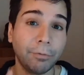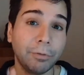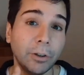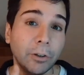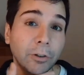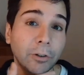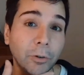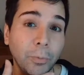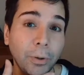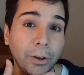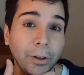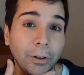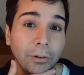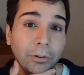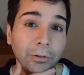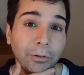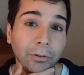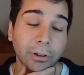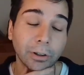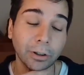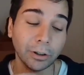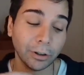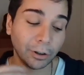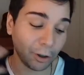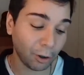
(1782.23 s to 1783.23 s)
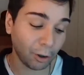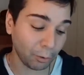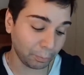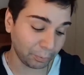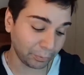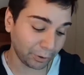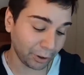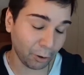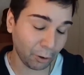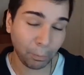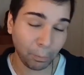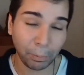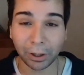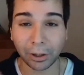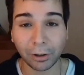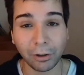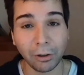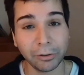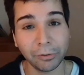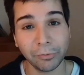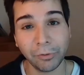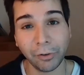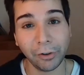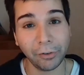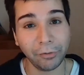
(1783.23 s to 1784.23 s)
And those windows, they open and
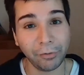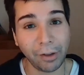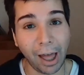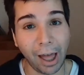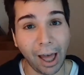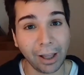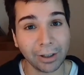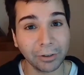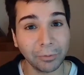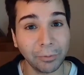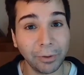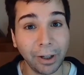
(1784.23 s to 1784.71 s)
close very fast.